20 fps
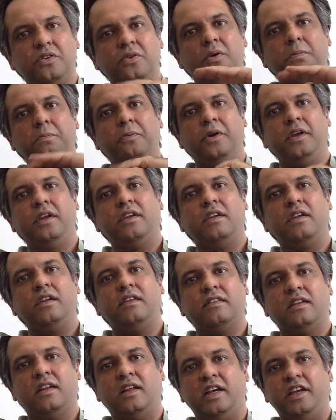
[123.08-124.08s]
to a point in
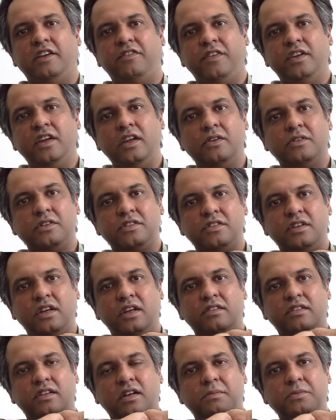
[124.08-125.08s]
his life, he or she
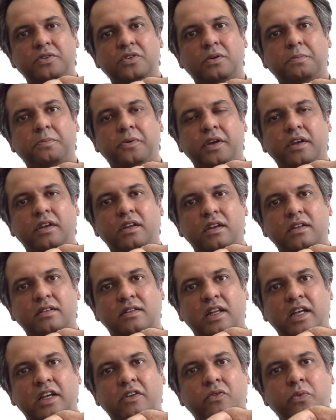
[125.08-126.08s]
has come to a point in his
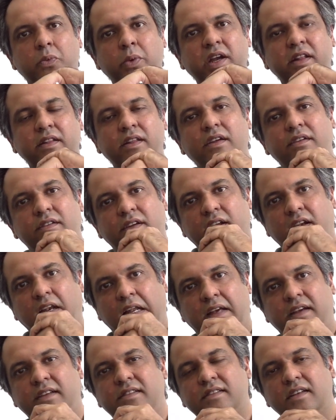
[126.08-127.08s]
life where they
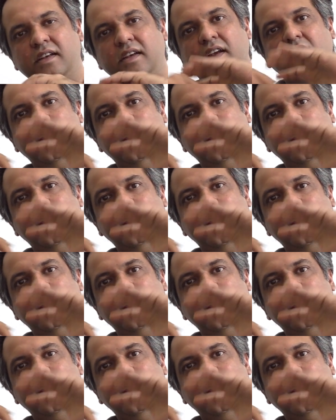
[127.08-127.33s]
realize